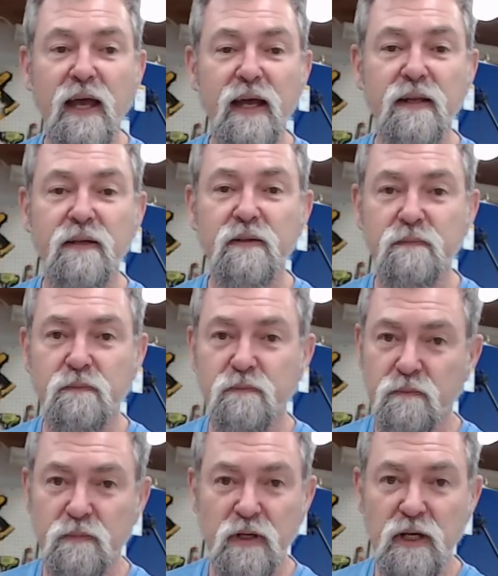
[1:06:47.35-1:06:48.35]
And
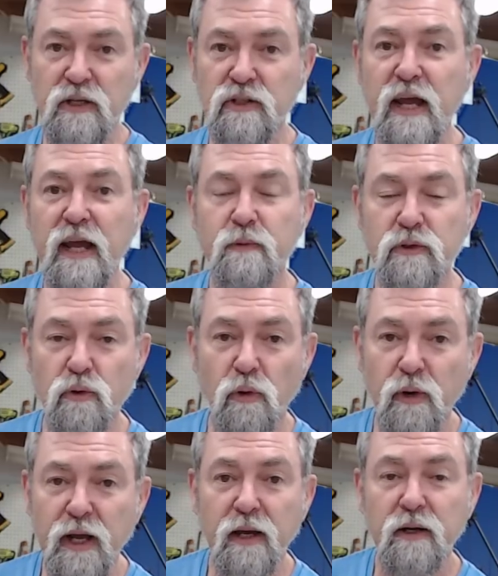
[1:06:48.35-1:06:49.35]
his name was
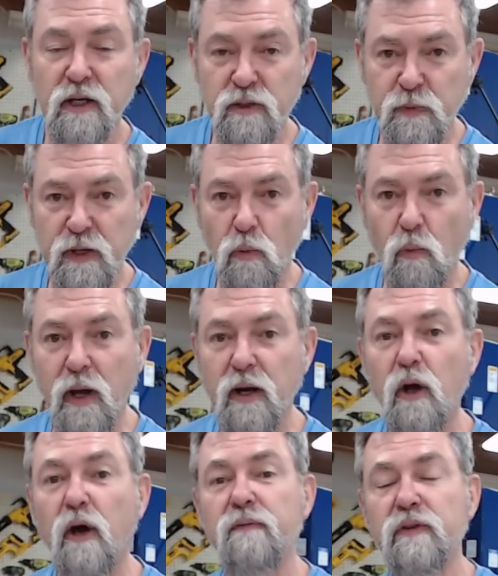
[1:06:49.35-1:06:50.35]
drawn out as being
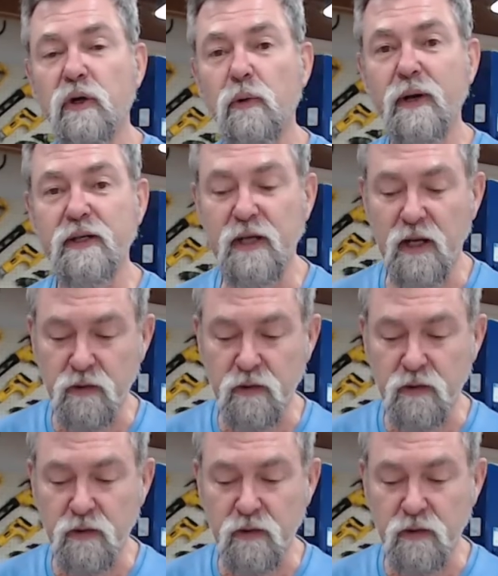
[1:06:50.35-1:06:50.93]
one of the correct